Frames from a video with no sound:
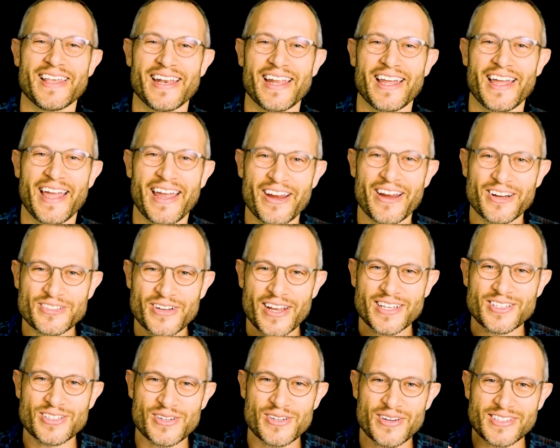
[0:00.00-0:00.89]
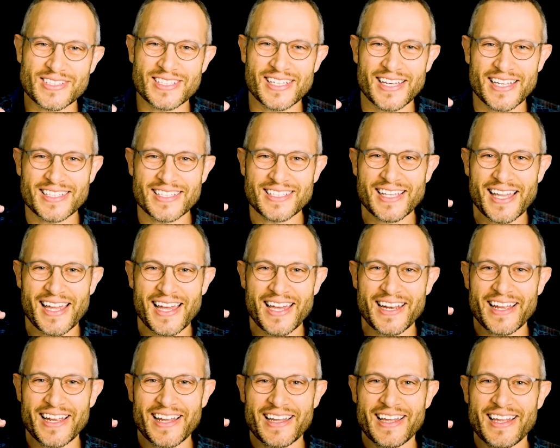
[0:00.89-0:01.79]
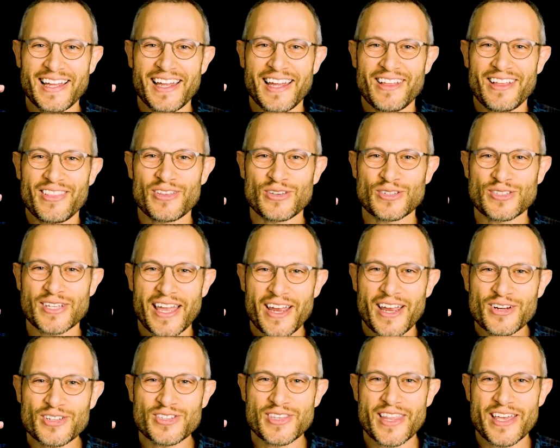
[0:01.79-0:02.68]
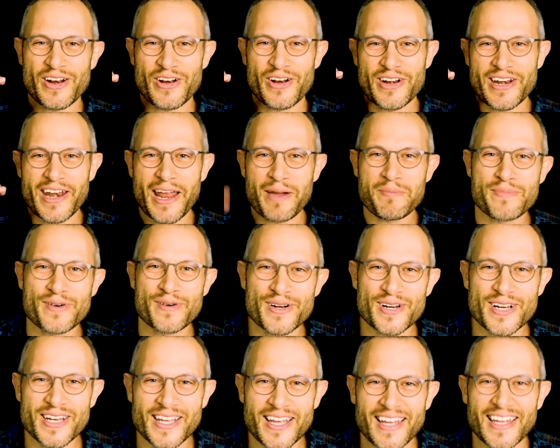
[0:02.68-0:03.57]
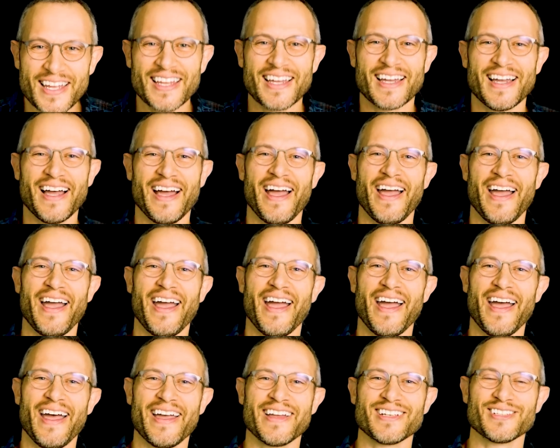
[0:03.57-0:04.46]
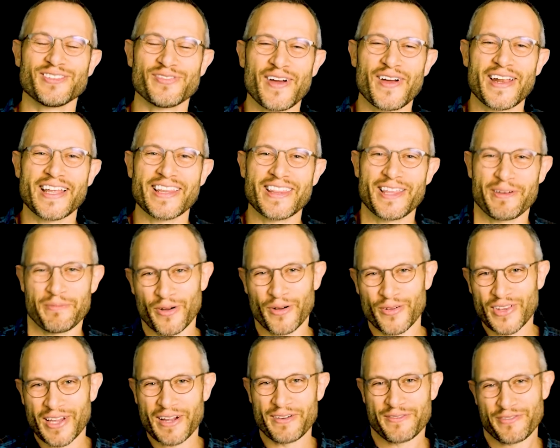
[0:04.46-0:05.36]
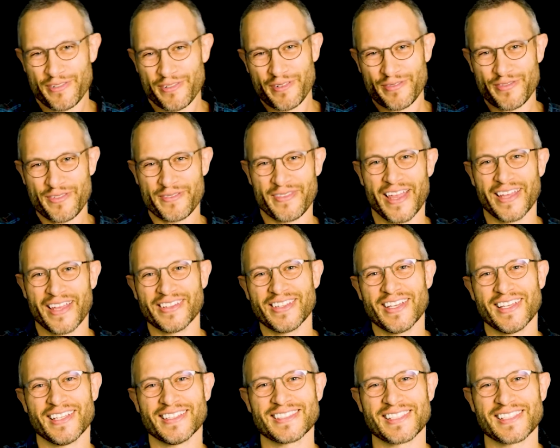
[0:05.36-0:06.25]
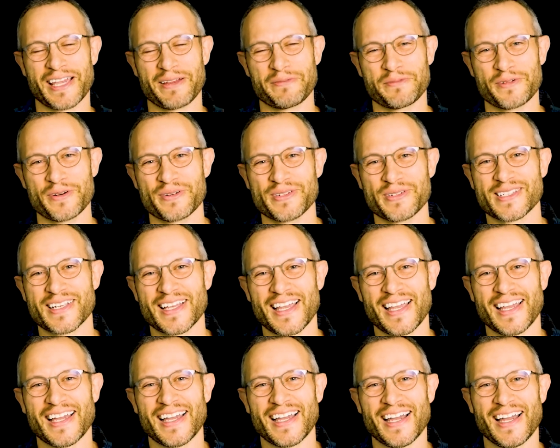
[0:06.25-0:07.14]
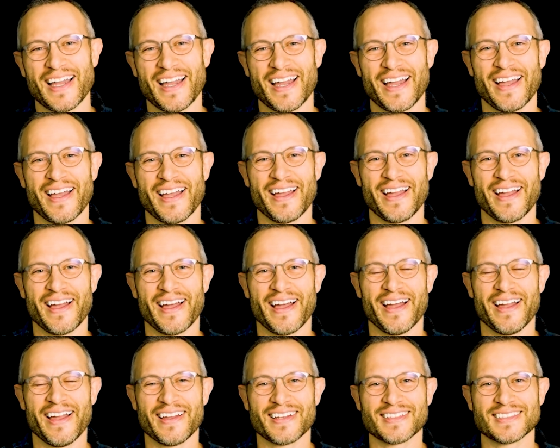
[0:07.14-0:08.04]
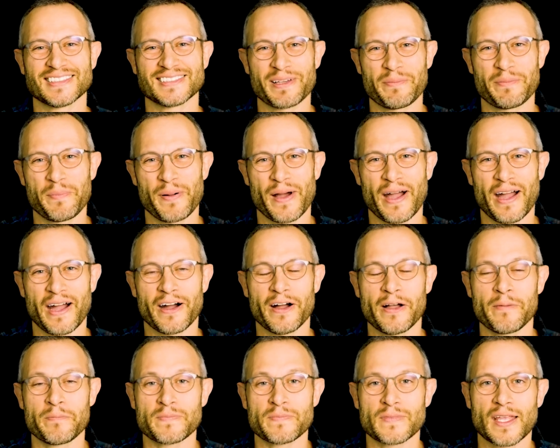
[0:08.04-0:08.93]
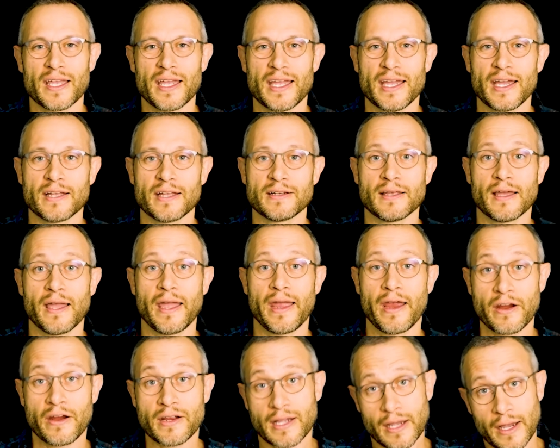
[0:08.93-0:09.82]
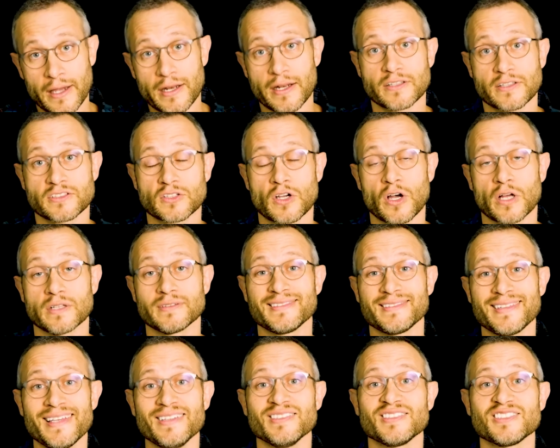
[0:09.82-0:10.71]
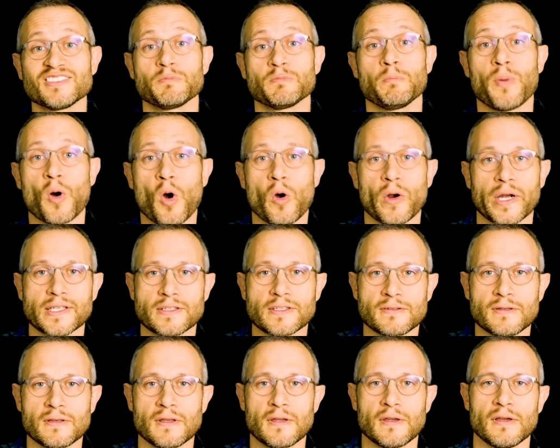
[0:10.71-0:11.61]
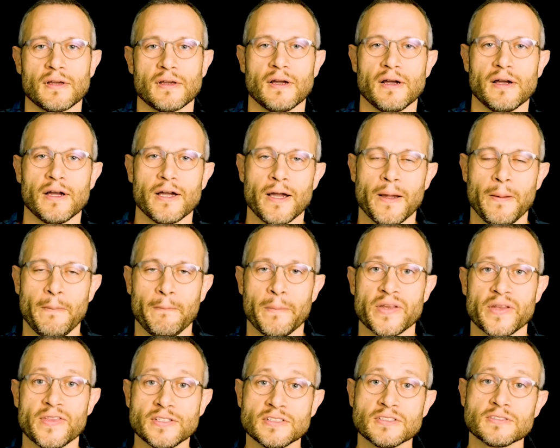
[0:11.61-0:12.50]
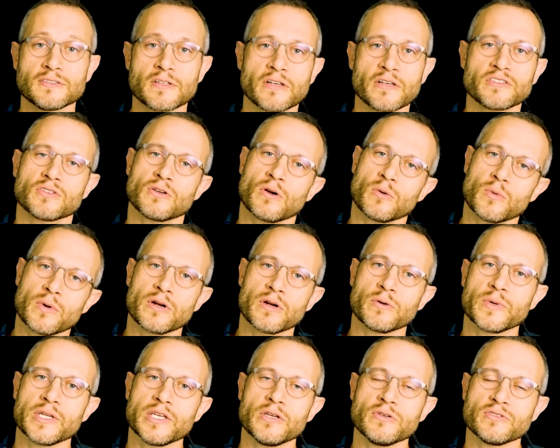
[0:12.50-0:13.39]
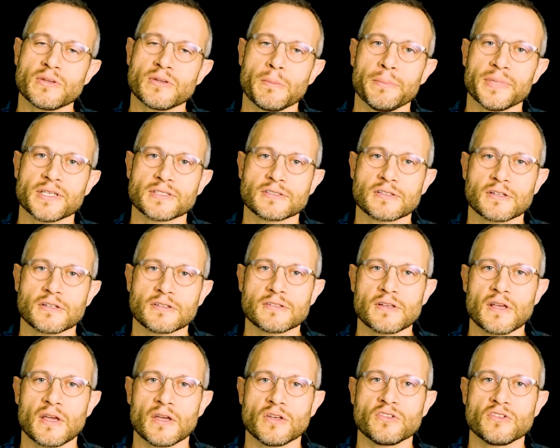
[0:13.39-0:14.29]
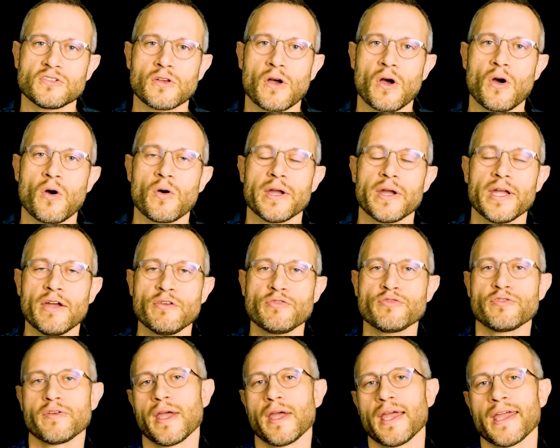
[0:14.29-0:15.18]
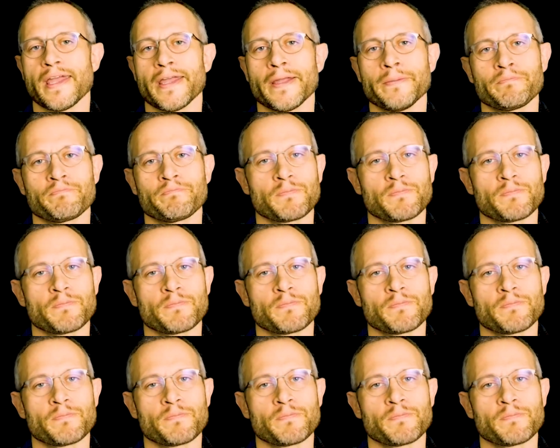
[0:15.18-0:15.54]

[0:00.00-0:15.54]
hairdresser is cutting those hairs that are numbered, it's funny, they both come from the same root, sapar. And a haircut is called tisporet. But this is also a word we use in business. So if a